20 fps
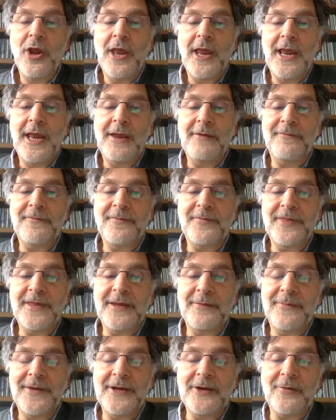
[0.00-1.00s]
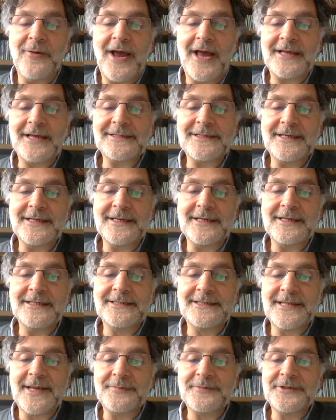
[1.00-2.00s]
If the amino acid
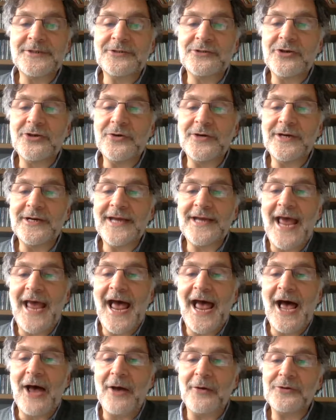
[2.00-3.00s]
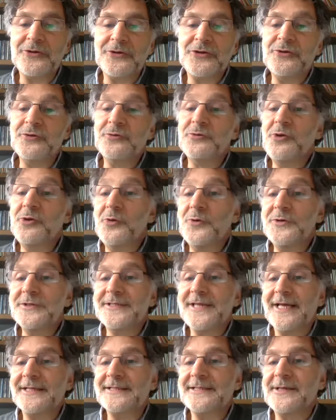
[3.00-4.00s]
is substituted out, you lose
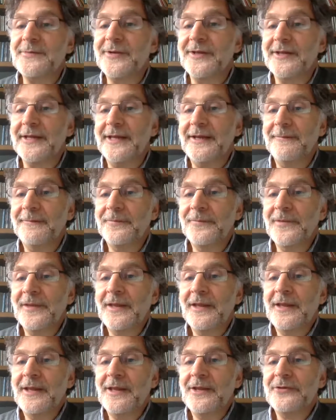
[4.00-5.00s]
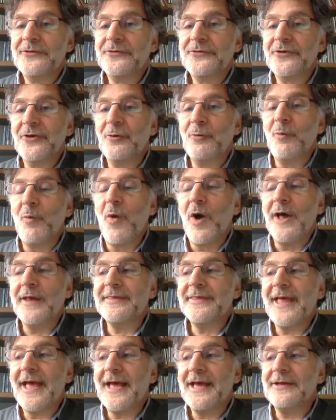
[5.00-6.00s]
that stability. So
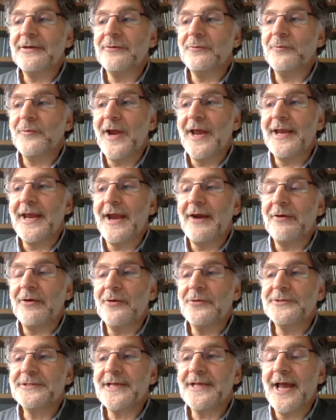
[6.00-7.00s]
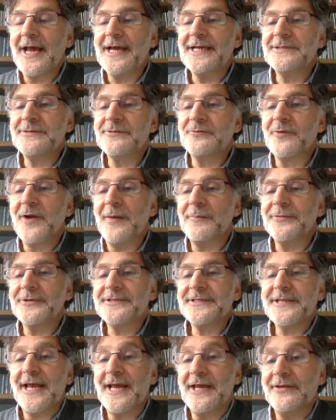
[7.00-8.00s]
what that red arrow size
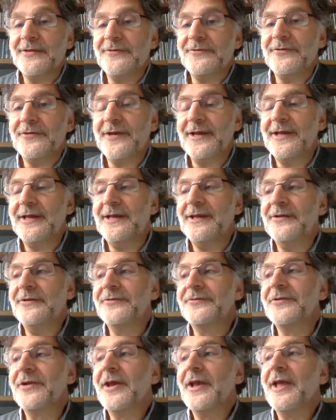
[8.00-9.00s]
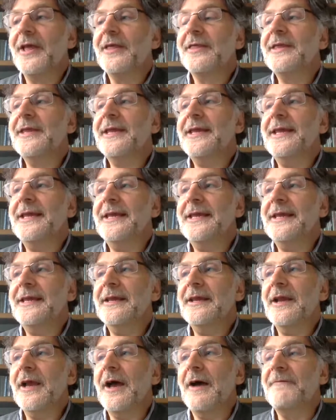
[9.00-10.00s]
represents is the
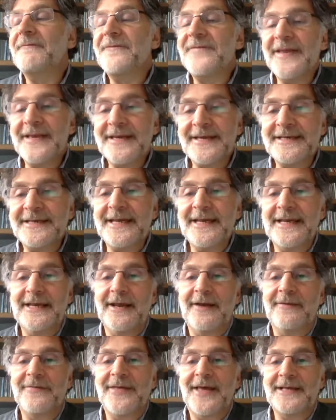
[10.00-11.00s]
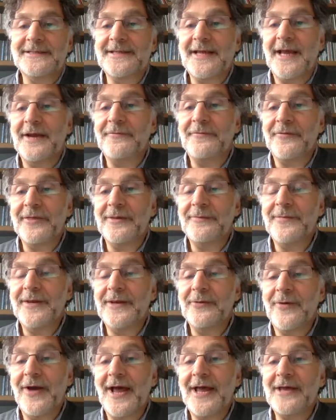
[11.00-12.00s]
affinity of that side for the amino
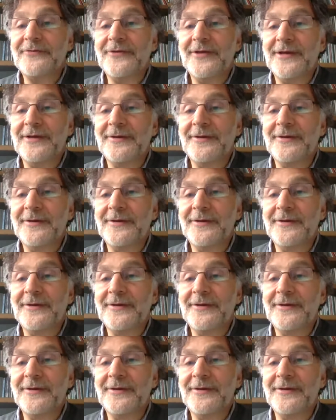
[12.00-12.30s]
acid.